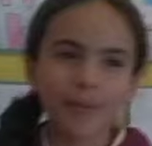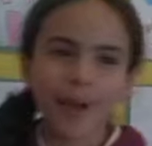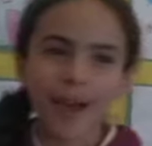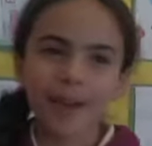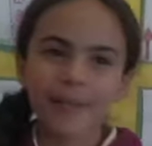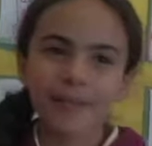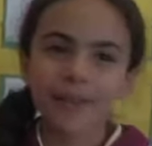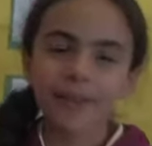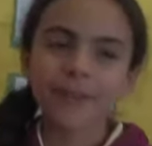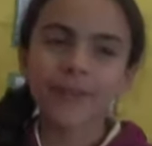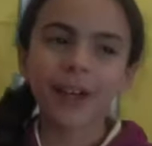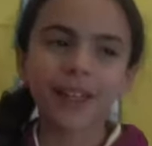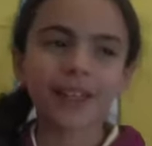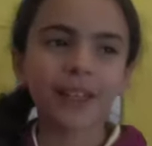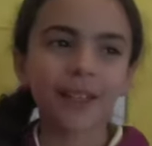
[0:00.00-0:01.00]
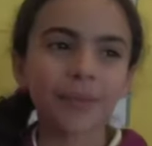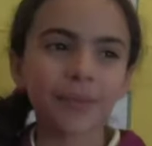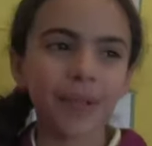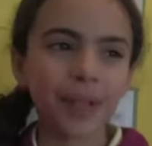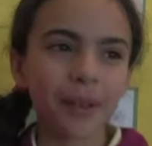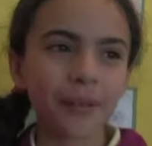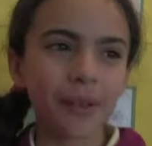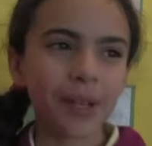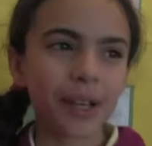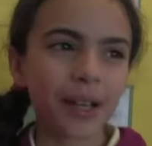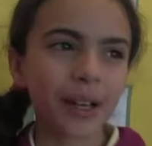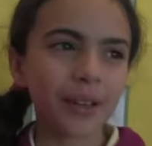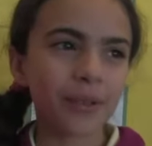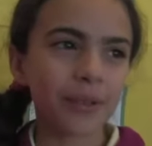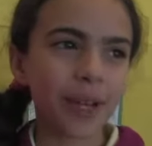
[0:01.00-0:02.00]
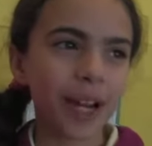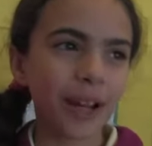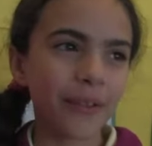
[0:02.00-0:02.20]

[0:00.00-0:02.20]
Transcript: maps affected me because